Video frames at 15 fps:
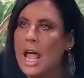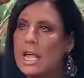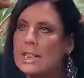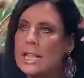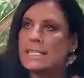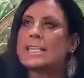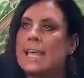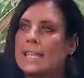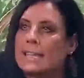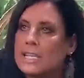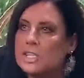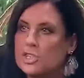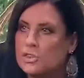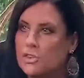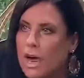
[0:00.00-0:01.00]
Let's get
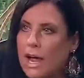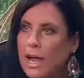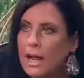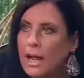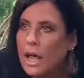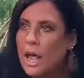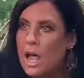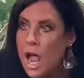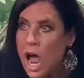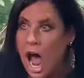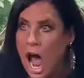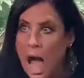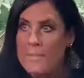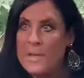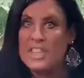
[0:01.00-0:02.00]
this straight.
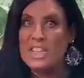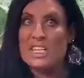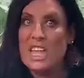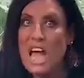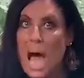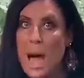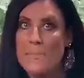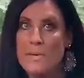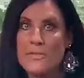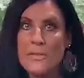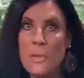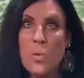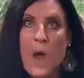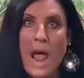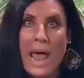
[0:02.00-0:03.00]
I'm at the top of a
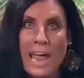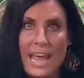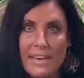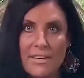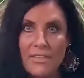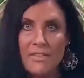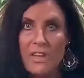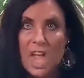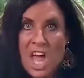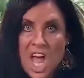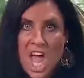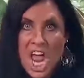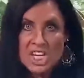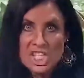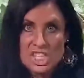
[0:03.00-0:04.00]
wave.
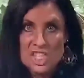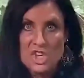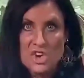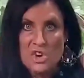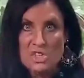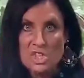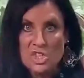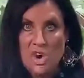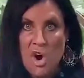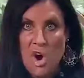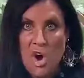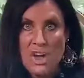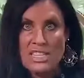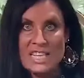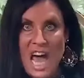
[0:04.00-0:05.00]
It's 2
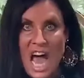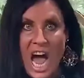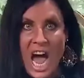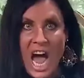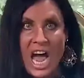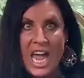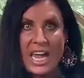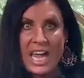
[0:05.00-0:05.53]
stories high.